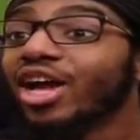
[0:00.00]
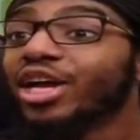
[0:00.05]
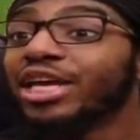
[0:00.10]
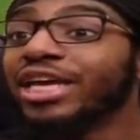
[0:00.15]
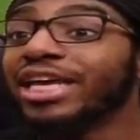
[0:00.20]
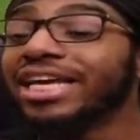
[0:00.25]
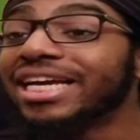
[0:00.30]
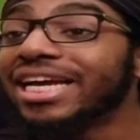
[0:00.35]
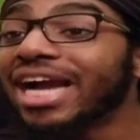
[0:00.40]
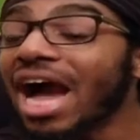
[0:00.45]

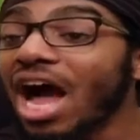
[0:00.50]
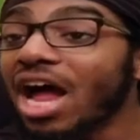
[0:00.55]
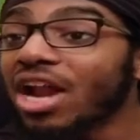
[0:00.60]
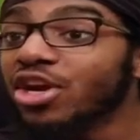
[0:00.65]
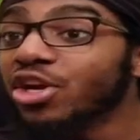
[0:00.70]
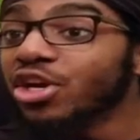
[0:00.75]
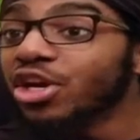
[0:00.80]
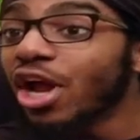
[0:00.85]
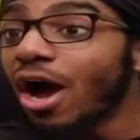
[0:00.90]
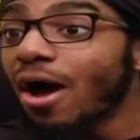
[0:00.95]
He got
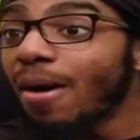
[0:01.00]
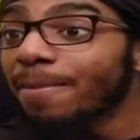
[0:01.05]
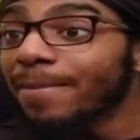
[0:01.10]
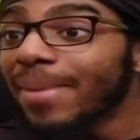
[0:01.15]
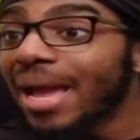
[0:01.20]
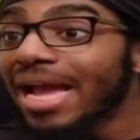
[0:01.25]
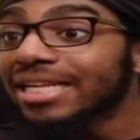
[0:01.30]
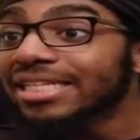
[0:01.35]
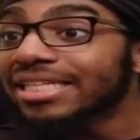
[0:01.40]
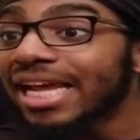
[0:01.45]

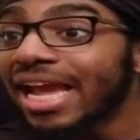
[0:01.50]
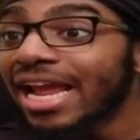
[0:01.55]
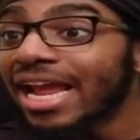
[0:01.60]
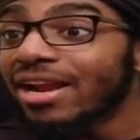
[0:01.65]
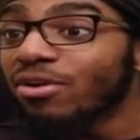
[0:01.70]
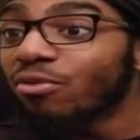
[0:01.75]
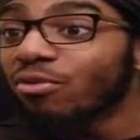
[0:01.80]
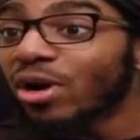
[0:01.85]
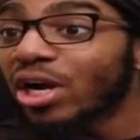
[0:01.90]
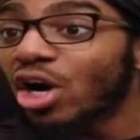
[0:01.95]
nutmegged
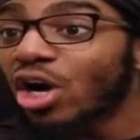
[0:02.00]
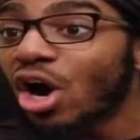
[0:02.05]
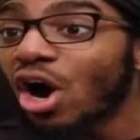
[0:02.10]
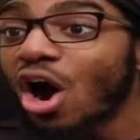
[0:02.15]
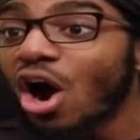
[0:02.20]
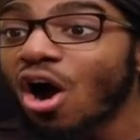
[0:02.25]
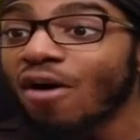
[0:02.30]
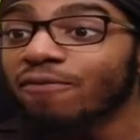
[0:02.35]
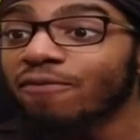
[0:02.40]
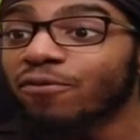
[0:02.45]
and
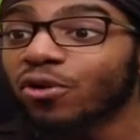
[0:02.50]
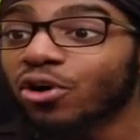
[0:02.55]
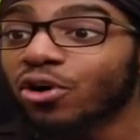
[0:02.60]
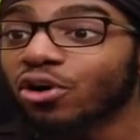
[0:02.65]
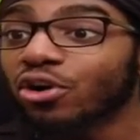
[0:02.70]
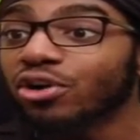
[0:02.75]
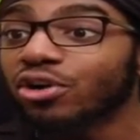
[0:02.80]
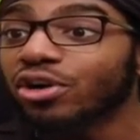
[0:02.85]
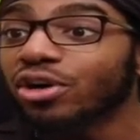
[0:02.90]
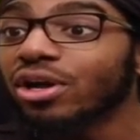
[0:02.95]

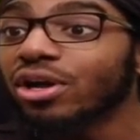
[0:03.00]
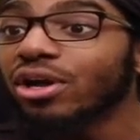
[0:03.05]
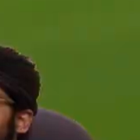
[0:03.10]
recovered.